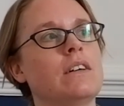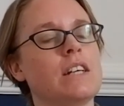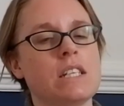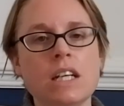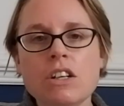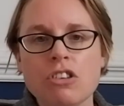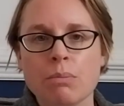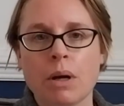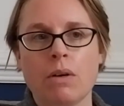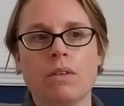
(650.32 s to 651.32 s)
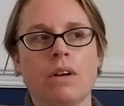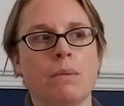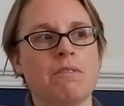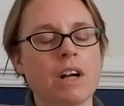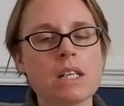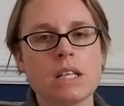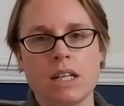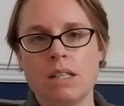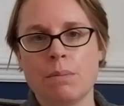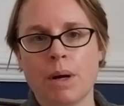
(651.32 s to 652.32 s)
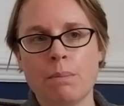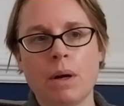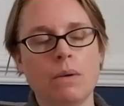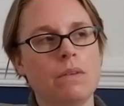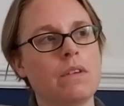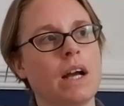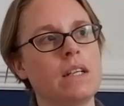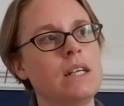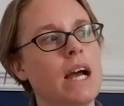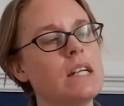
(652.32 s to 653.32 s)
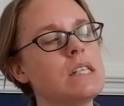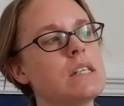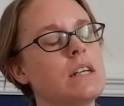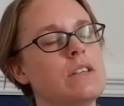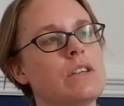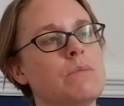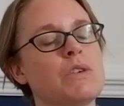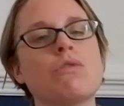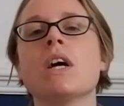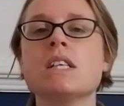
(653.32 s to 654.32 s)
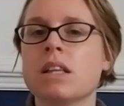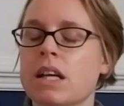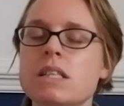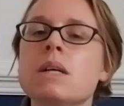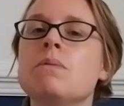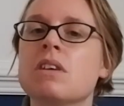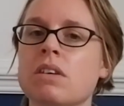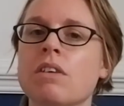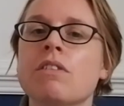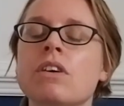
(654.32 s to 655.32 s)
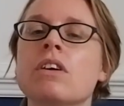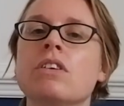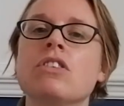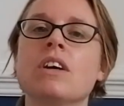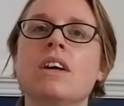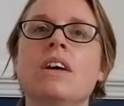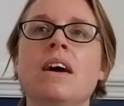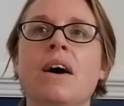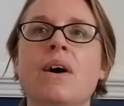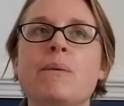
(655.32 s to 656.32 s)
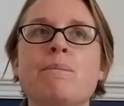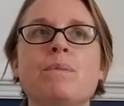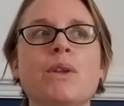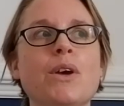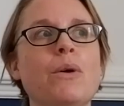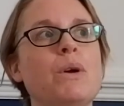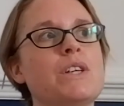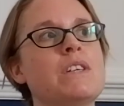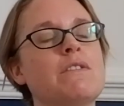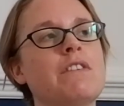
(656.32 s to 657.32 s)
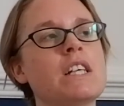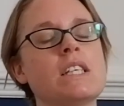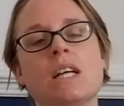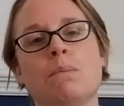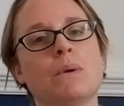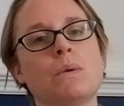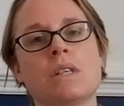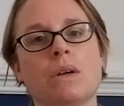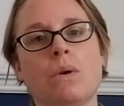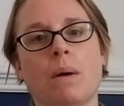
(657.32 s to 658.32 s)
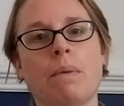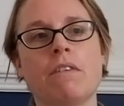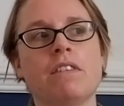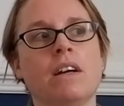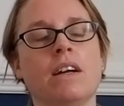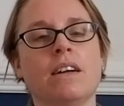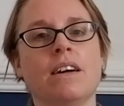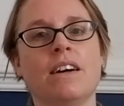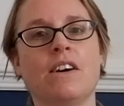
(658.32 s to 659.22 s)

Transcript: I teach in both. I'm fascinated by both. And yet, in terms of writing, they seem to diverge, which is fascinating, but also quite baffling.